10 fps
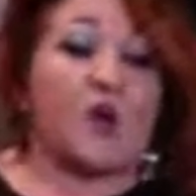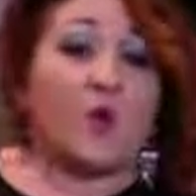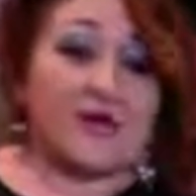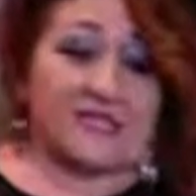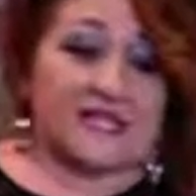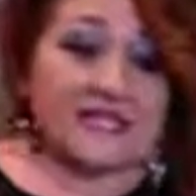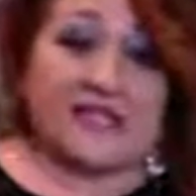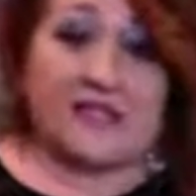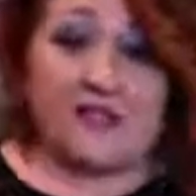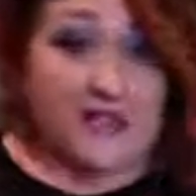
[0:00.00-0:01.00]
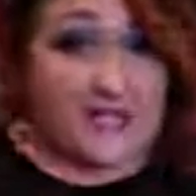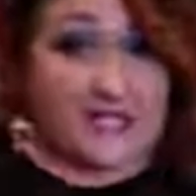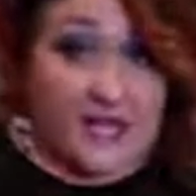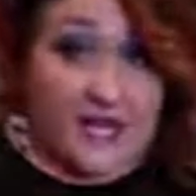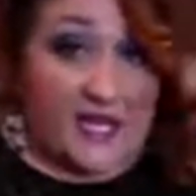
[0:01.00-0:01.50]
Once that's in, they can
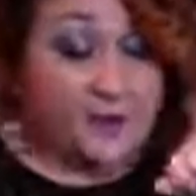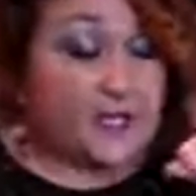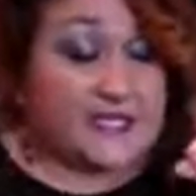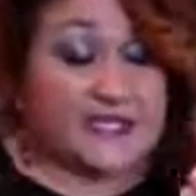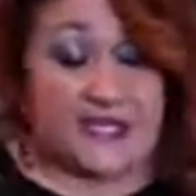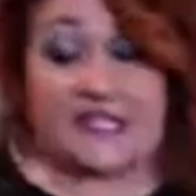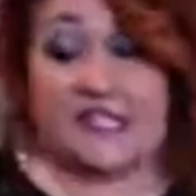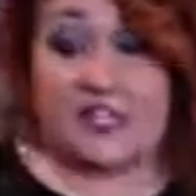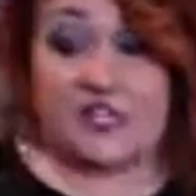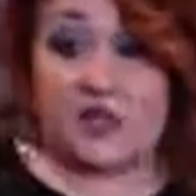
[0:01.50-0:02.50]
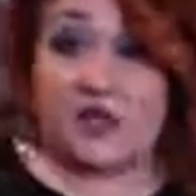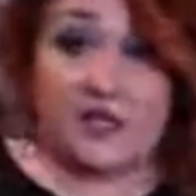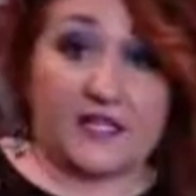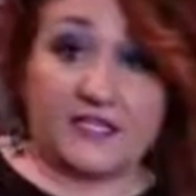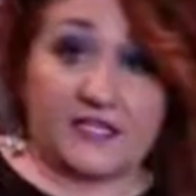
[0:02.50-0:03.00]
tie it up, like I said, a t-shirt,
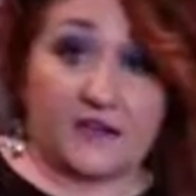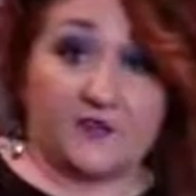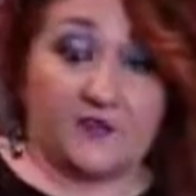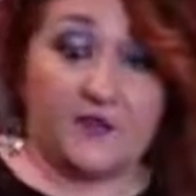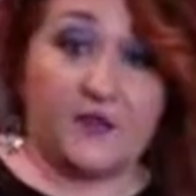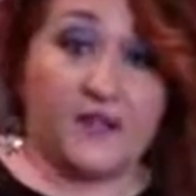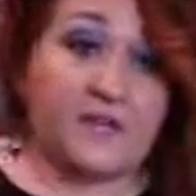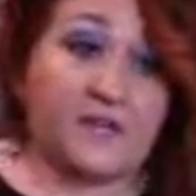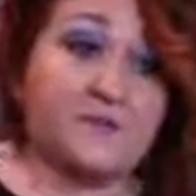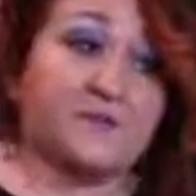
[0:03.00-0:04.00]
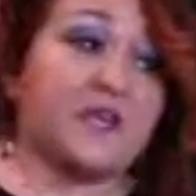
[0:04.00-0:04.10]
let it set for a little bit.